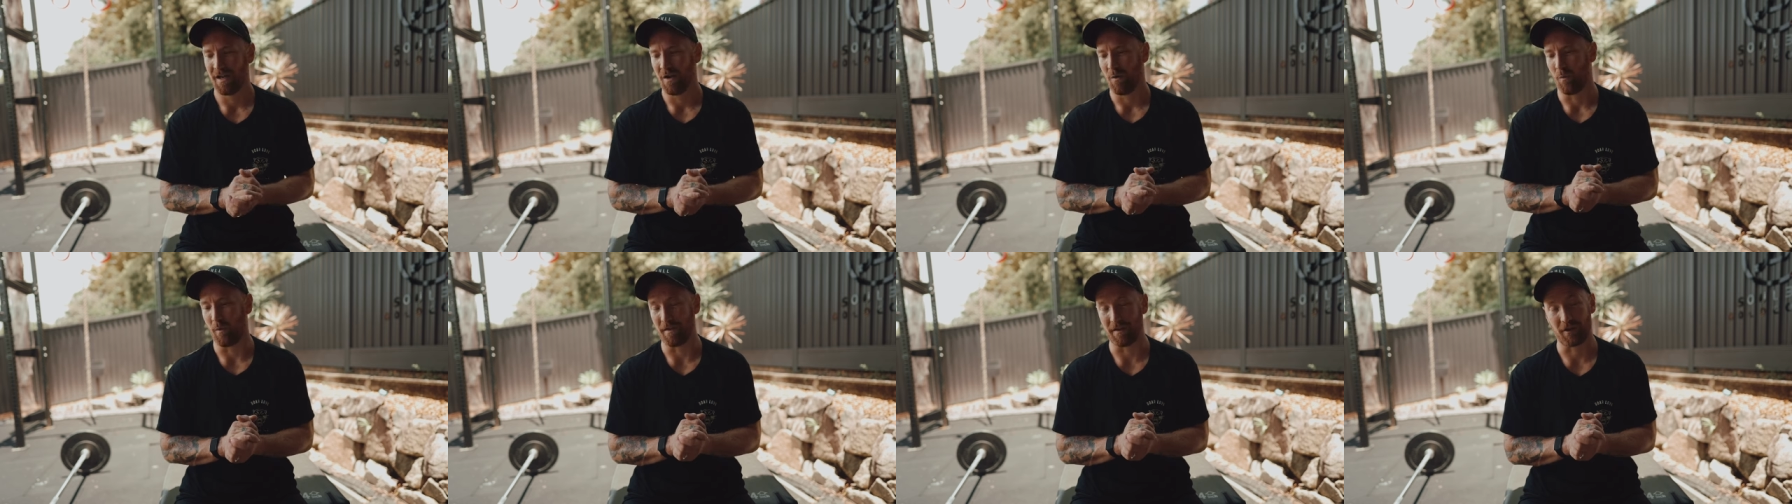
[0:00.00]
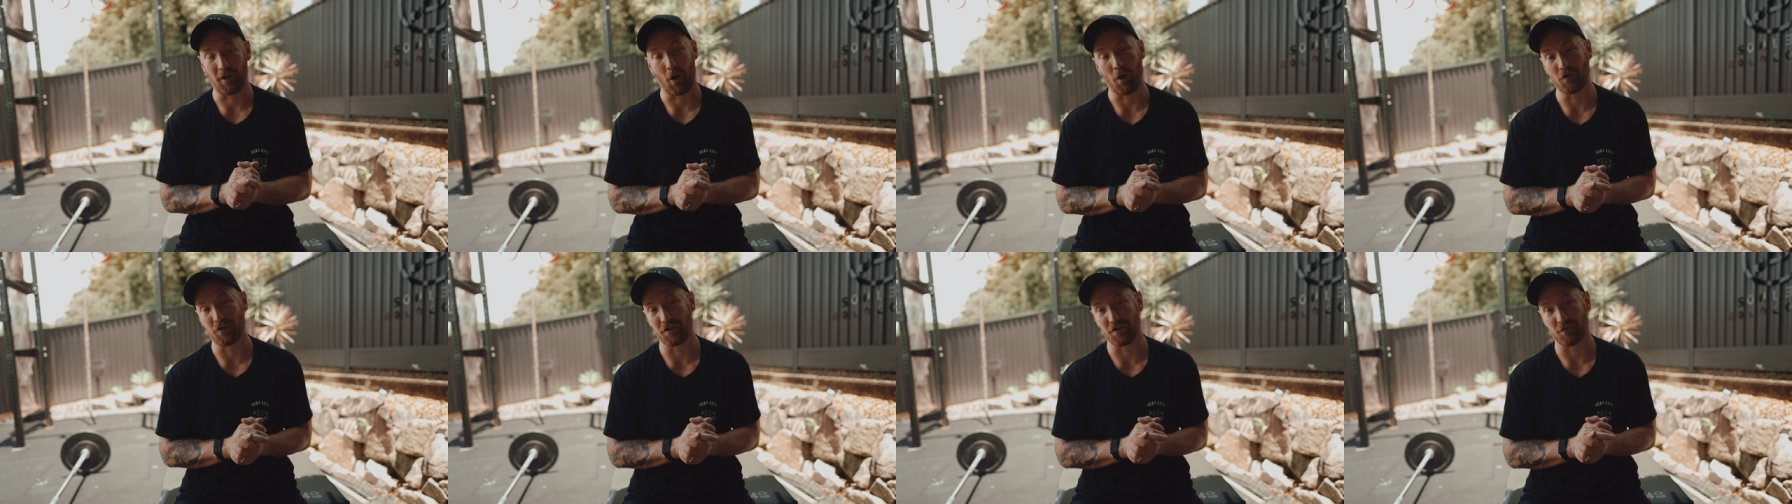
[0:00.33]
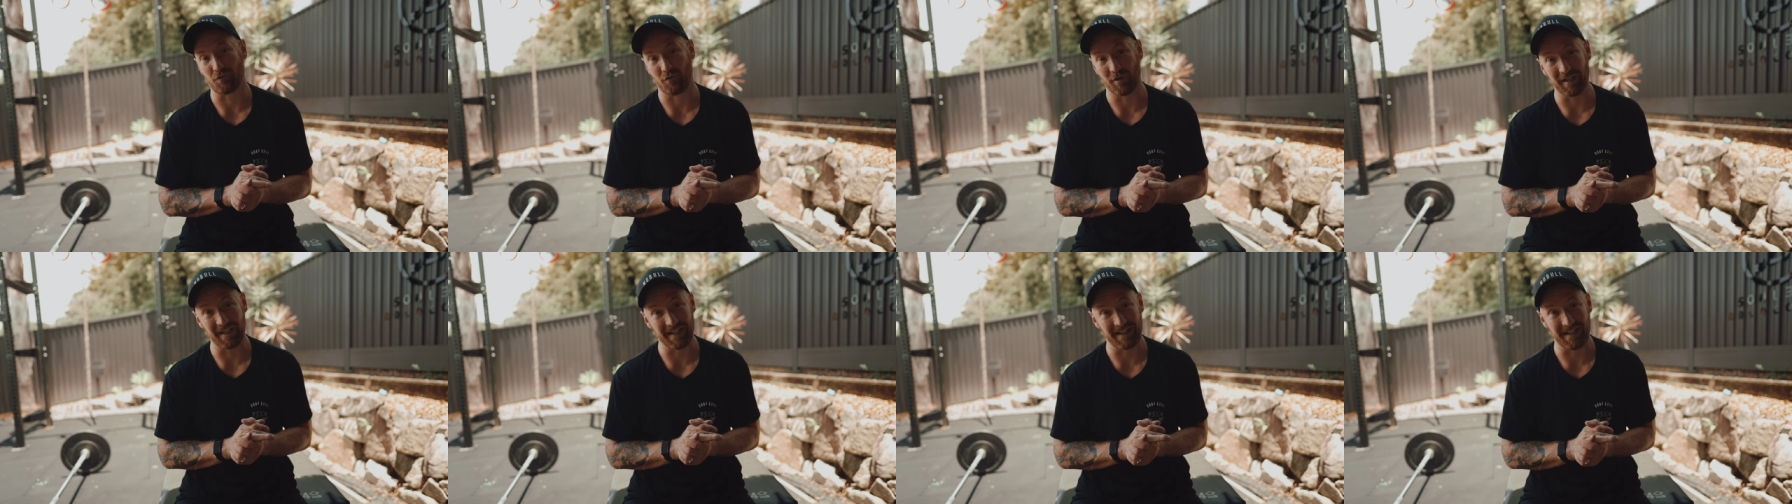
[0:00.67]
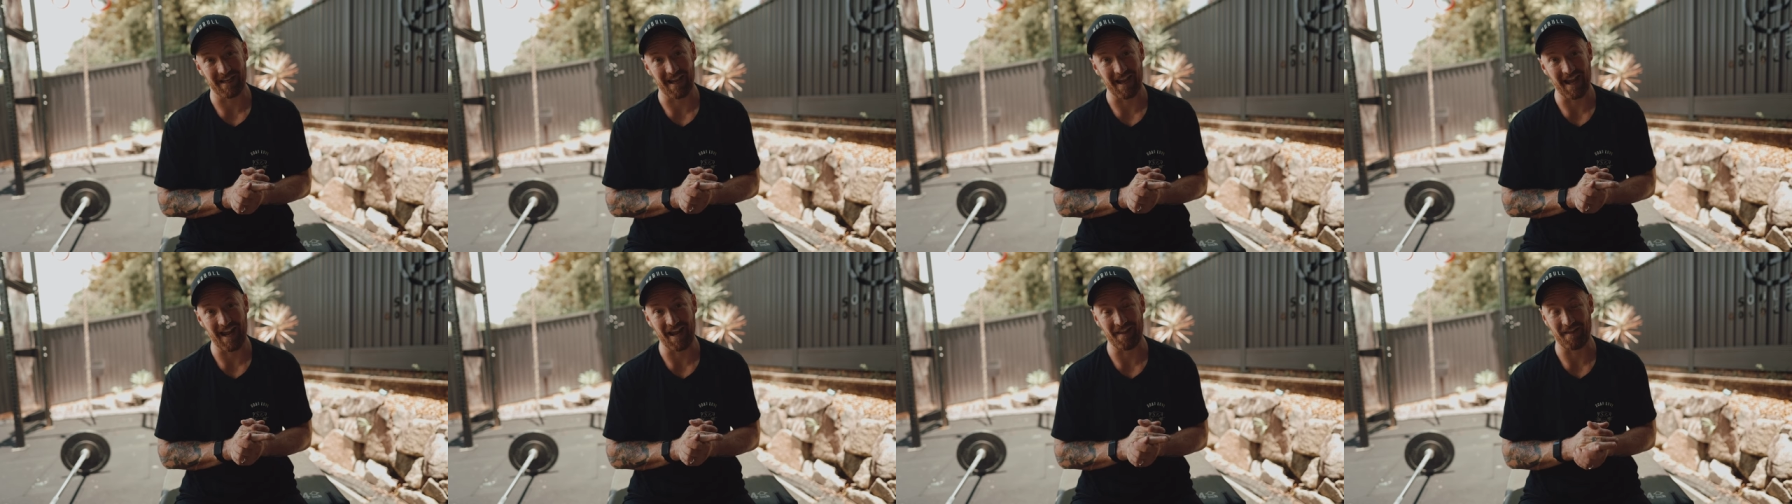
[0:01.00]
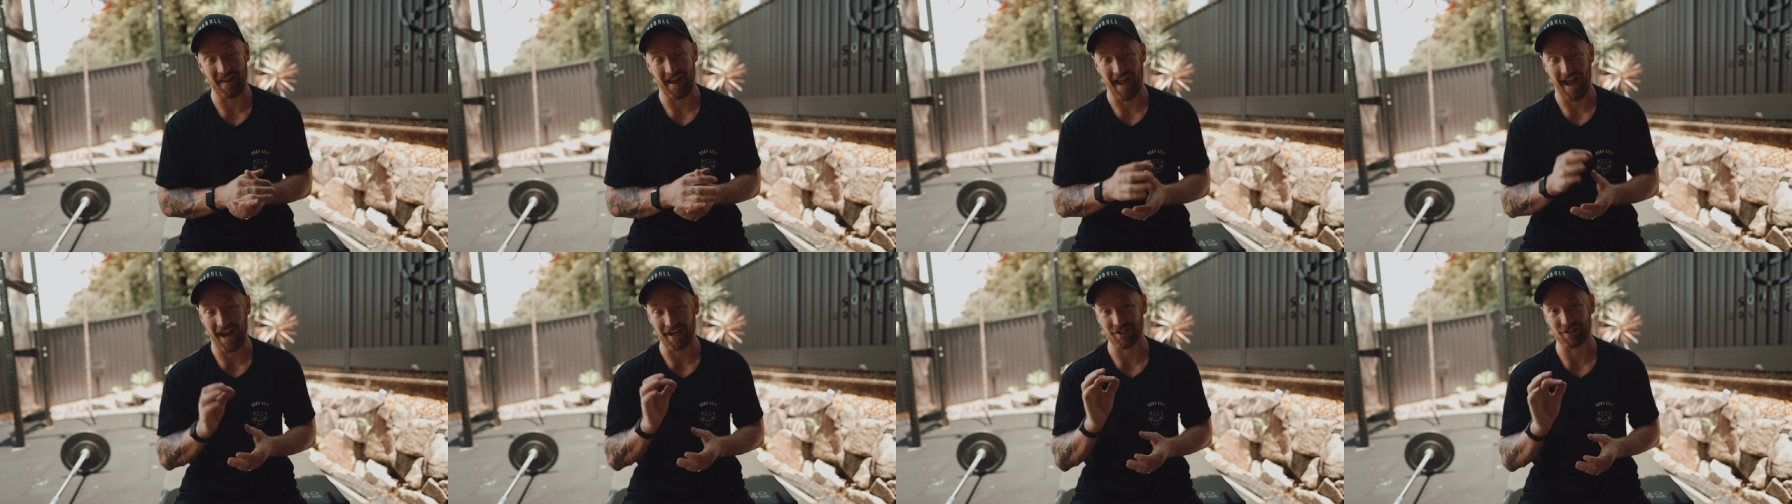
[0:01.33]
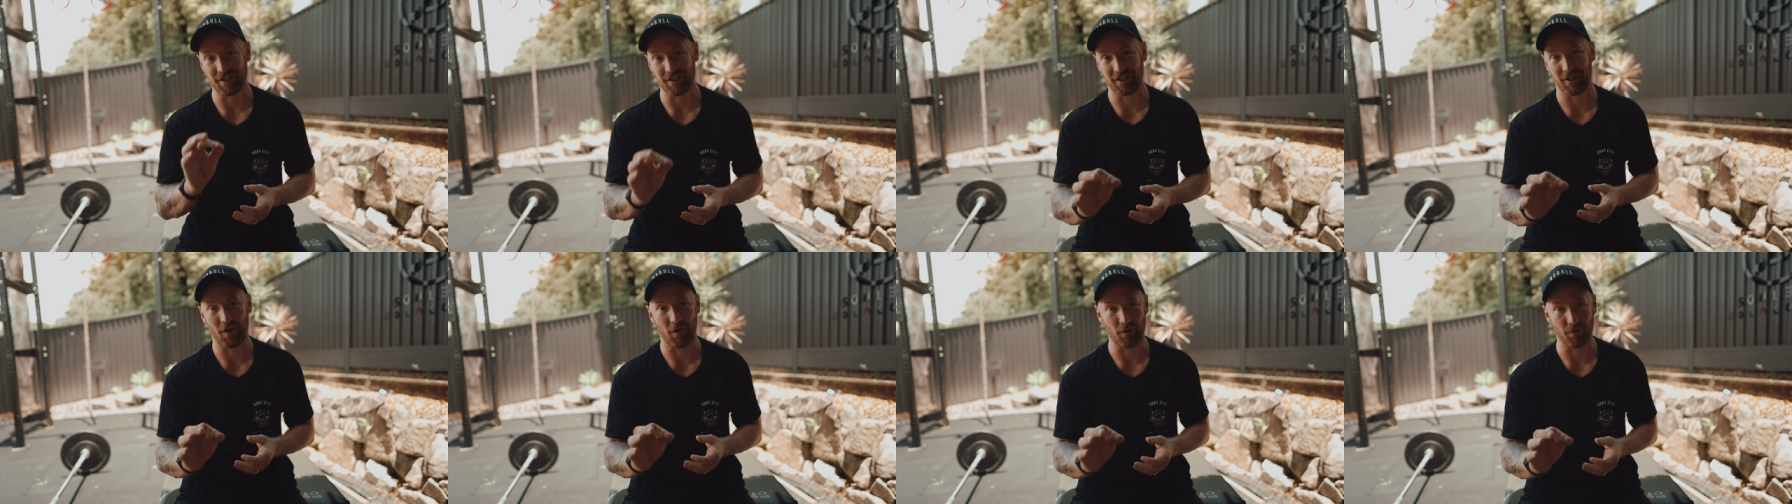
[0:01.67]
where the coaches really care and they
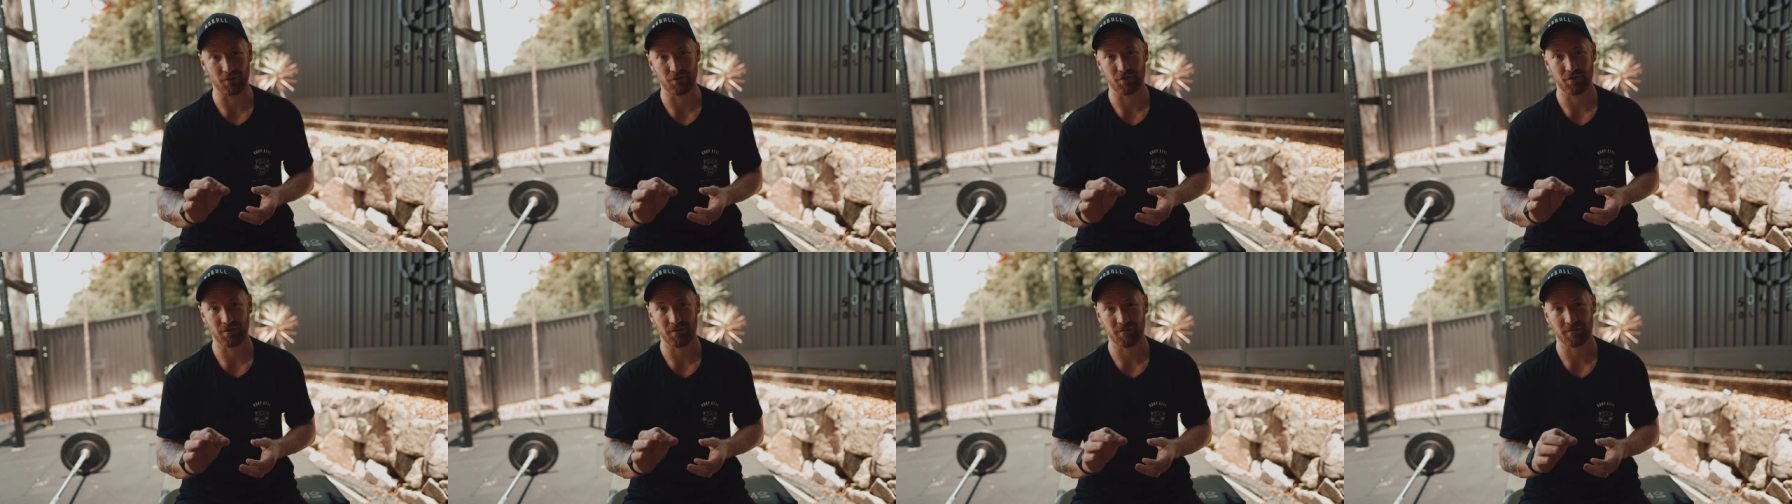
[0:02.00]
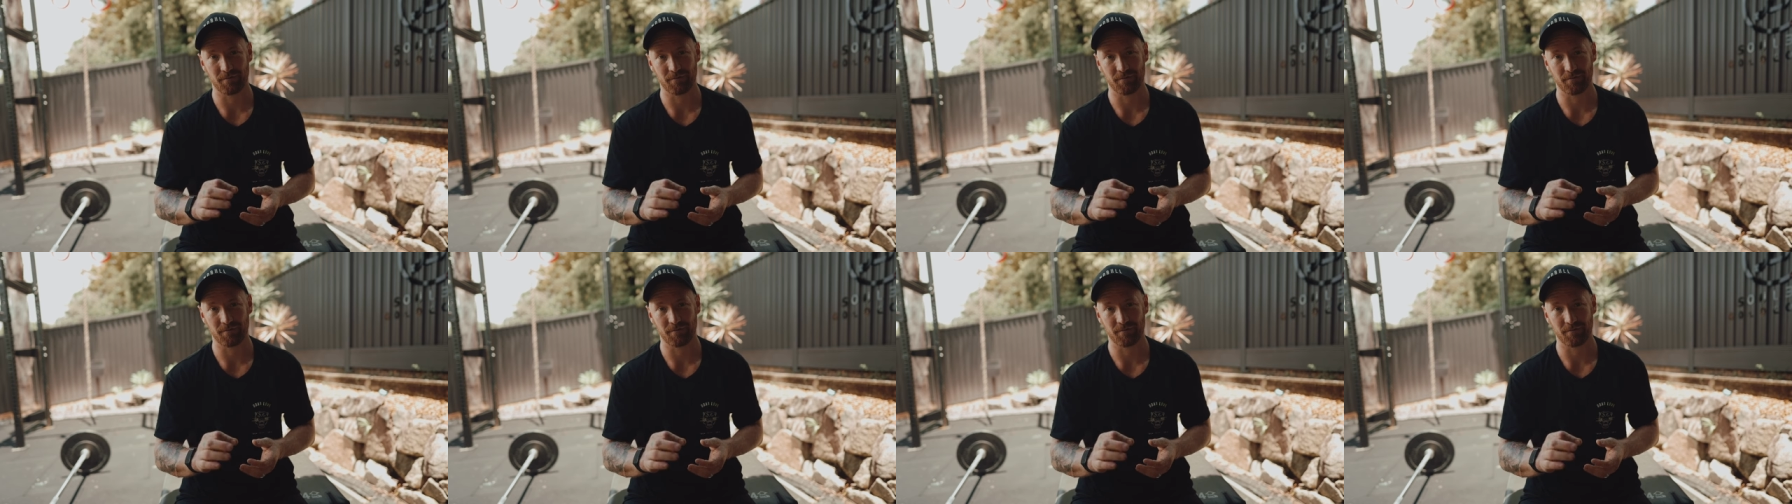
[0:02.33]
actually coach.